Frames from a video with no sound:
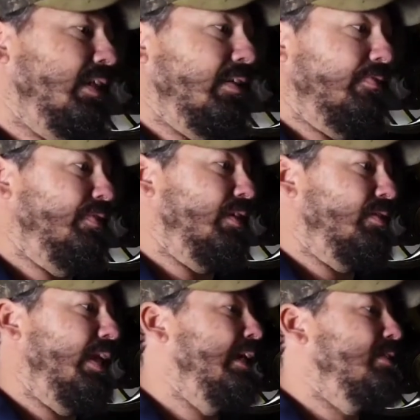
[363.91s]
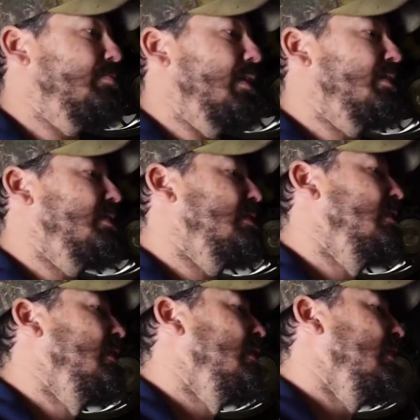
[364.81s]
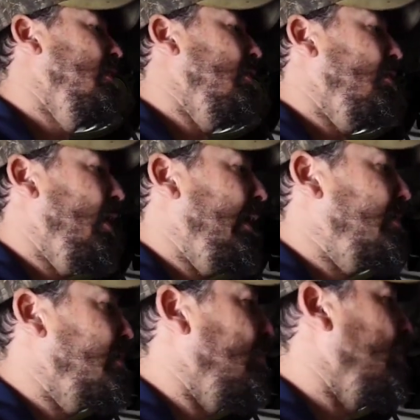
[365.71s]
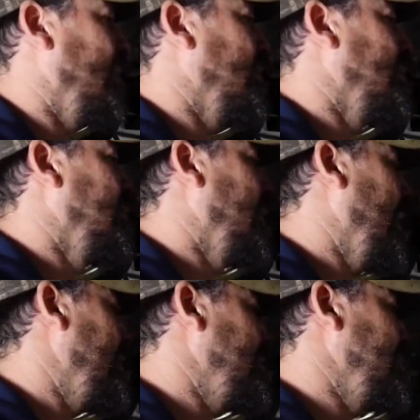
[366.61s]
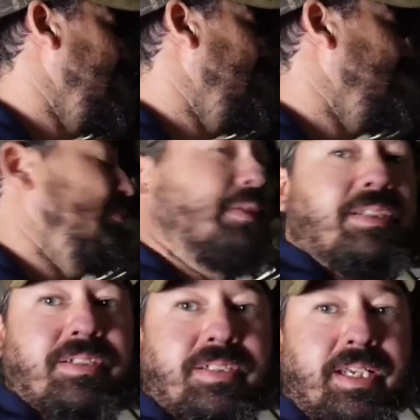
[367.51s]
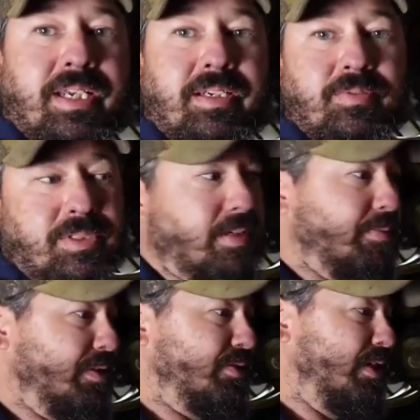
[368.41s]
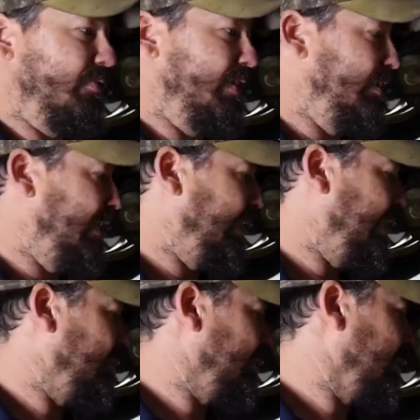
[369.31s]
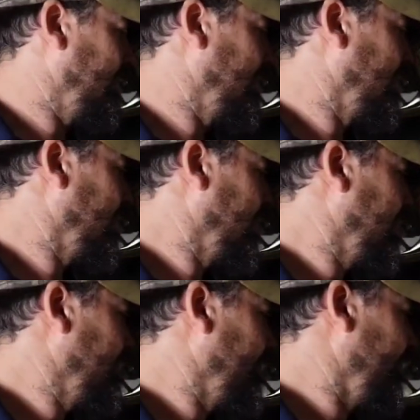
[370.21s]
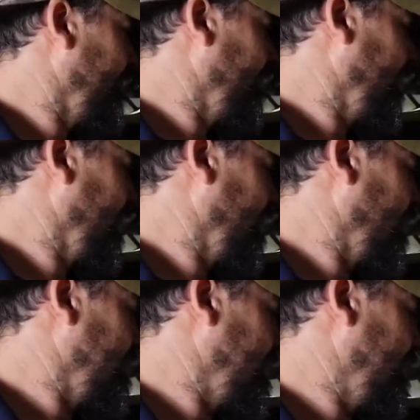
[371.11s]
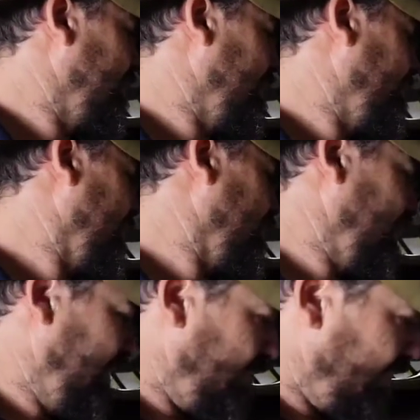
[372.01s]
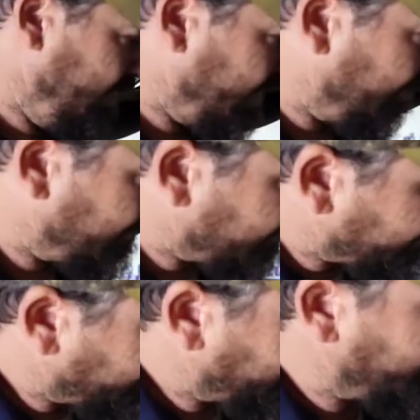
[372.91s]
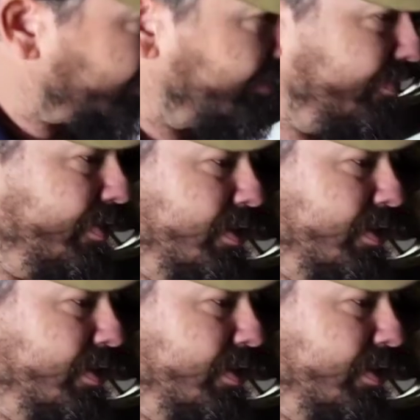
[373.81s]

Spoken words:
And if the tank's busted or cracked somewhere, I'll just have to replace the tank, which I'm gonna try to figure that out. But there was definitely a fuel leak when you top this thing off.